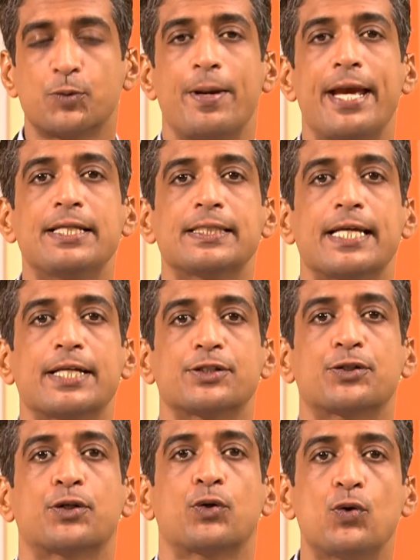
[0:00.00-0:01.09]

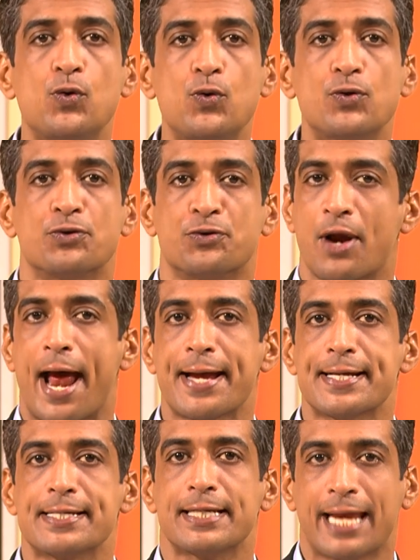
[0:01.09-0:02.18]
SpaceX Crew
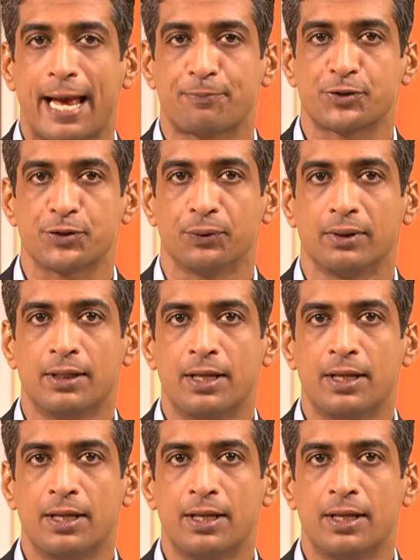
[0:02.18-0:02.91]
Dragon capsule.